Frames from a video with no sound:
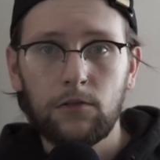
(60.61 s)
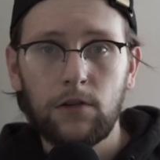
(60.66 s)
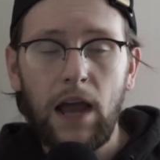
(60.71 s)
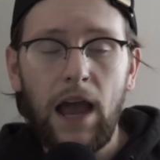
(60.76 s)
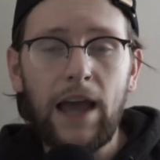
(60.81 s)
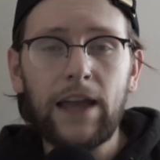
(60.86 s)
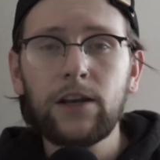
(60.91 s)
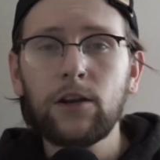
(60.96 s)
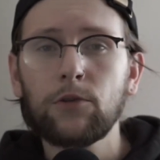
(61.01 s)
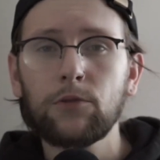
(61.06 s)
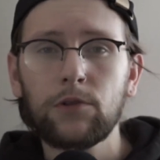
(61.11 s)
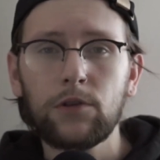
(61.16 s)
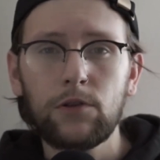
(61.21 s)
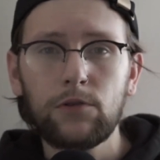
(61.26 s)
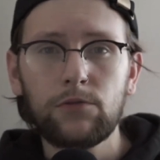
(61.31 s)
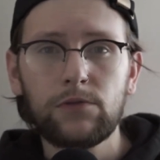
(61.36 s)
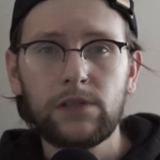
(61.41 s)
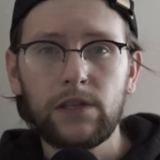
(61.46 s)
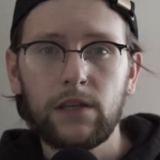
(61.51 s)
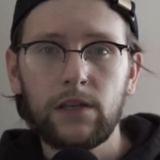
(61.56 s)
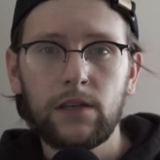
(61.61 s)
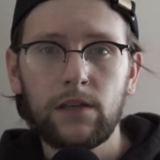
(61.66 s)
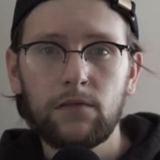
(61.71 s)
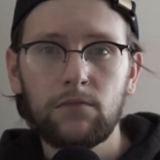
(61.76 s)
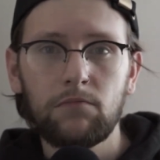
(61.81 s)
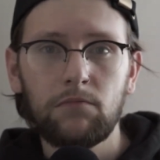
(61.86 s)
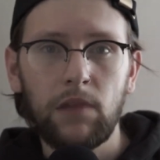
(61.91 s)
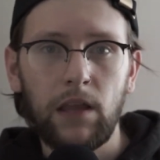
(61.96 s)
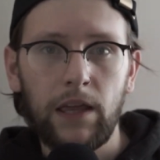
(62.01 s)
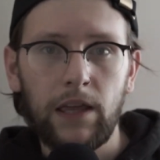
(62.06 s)
I don't use it
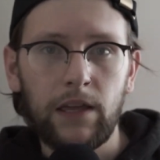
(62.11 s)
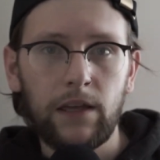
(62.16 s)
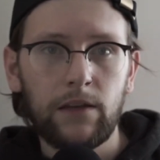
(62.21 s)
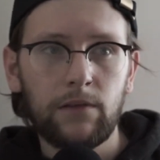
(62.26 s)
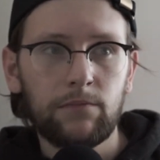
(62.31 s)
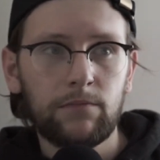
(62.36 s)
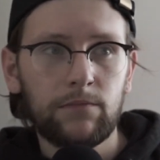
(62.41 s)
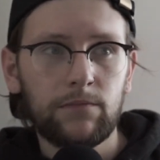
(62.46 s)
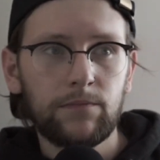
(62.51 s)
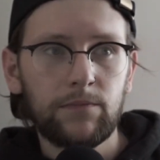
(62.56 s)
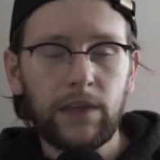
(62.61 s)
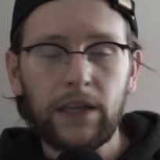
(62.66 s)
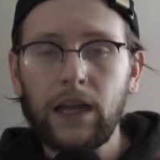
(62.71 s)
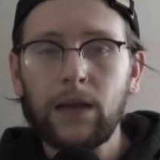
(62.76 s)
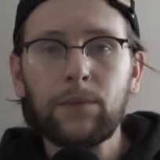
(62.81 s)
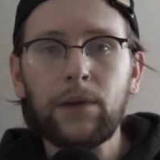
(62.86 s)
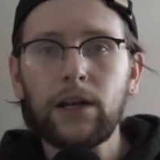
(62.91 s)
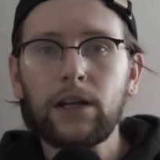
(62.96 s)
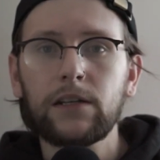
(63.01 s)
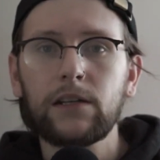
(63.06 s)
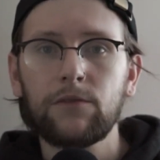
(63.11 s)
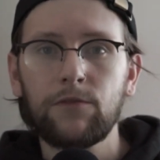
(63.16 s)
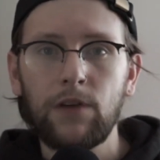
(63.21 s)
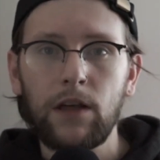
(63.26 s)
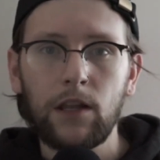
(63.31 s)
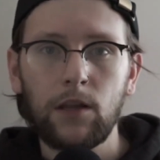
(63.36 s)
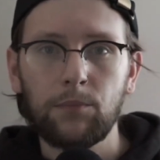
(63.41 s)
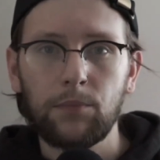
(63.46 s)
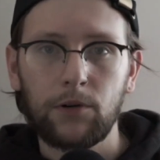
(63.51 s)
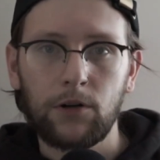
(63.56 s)
like I'm not a
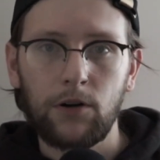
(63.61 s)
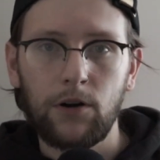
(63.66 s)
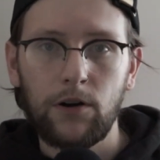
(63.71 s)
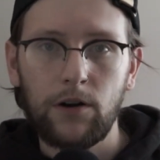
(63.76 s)
developer or